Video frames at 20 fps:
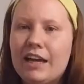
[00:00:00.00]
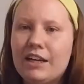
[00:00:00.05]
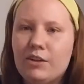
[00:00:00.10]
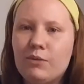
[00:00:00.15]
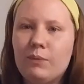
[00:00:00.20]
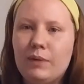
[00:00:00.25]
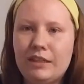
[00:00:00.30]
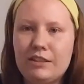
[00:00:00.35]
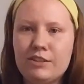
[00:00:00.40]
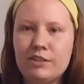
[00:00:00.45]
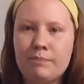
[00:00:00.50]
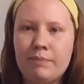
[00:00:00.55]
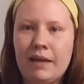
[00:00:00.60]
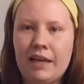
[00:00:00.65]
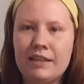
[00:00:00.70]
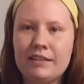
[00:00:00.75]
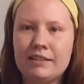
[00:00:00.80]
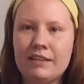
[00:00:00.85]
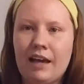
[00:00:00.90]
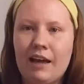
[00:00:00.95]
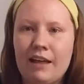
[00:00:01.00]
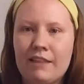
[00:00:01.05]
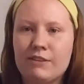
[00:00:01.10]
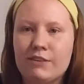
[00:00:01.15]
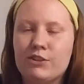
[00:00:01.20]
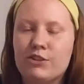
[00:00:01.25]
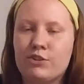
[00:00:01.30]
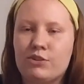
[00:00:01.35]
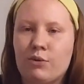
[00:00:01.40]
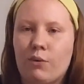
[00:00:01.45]
And it will depend on
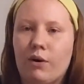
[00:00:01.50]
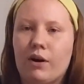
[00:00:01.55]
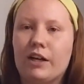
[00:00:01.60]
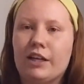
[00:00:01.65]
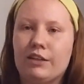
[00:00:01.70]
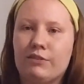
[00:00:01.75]
the store.